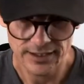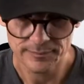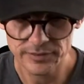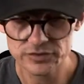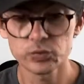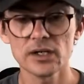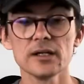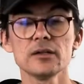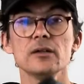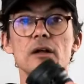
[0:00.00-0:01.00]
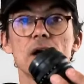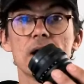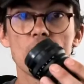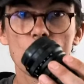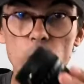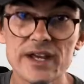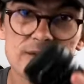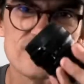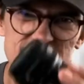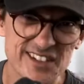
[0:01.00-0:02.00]
Built well,
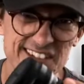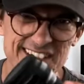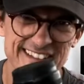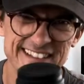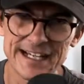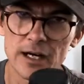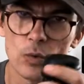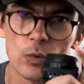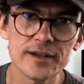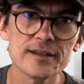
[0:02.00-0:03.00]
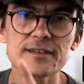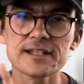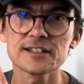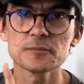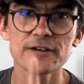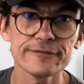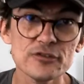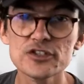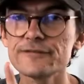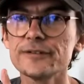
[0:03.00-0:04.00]
weather resistant. Now, one of the things is my
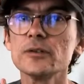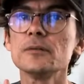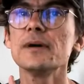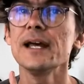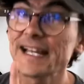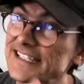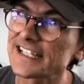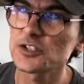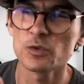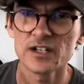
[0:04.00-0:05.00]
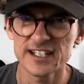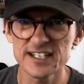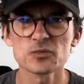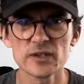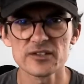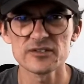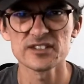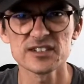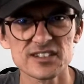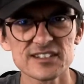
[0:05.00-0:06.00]
Fujifilm X-H1 is weather
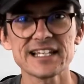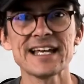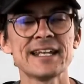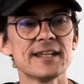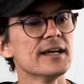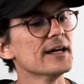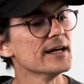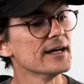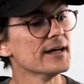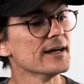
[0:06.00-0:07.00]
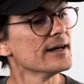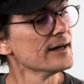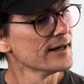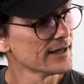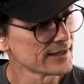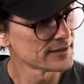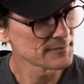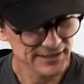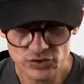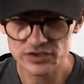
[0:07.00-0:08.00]
resistant, and
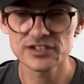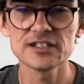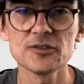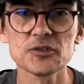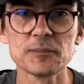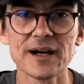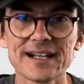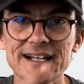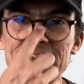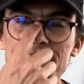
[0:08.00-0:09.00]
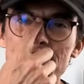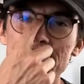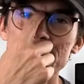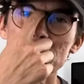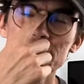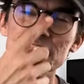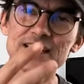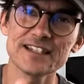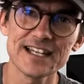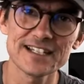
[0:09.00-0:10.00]
my sister-in-law is buying a camera and she wants to
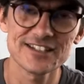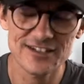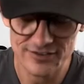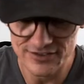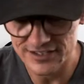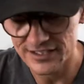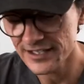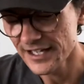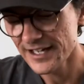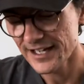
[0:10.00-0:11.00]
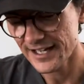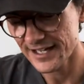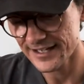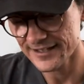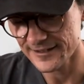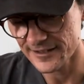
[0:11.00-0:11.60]
get the X-T30, and